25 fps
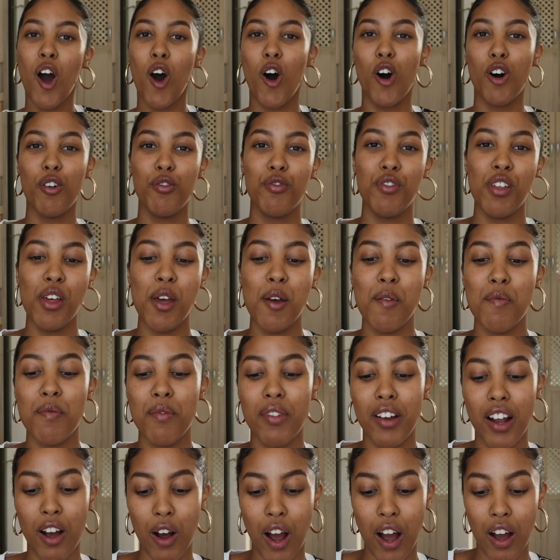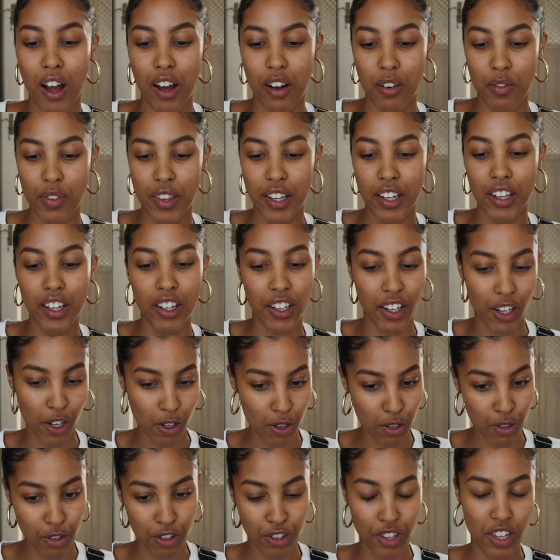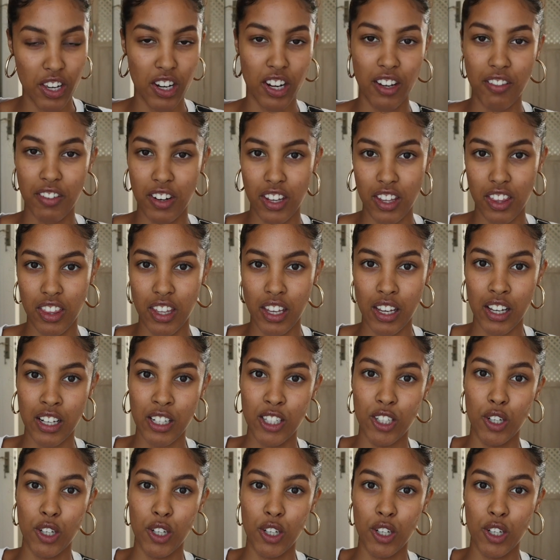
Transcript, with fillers: of them, the growth and everything.